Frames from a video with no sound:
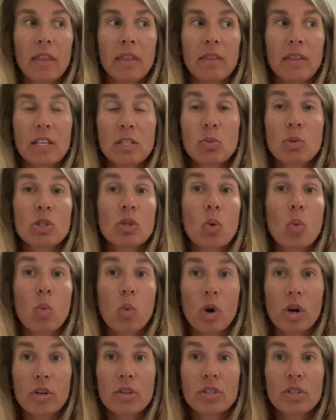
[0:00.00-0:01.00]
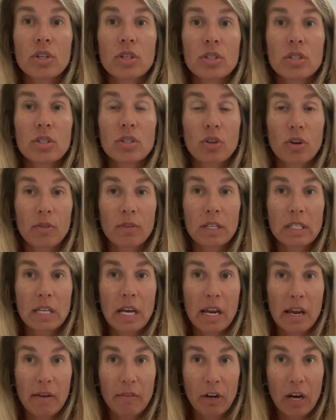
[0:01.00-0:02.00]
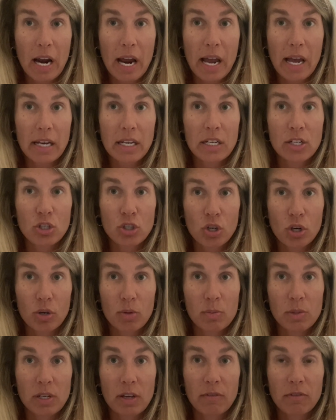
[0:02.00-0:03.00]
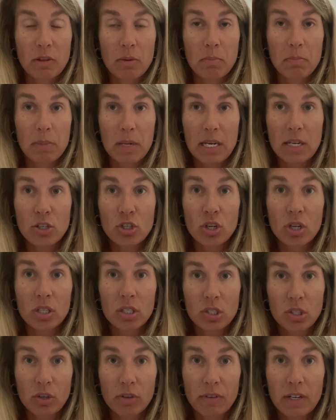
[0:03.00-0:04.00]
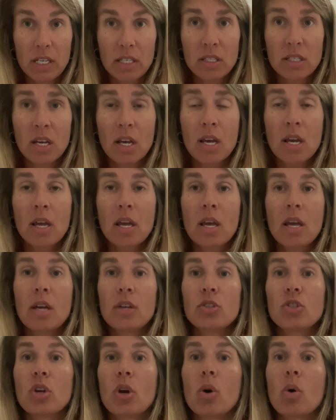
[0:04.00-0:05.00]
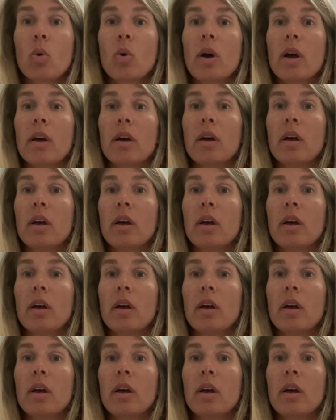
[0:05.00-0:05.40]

this was the worst service I ever had in terms of the beach service. So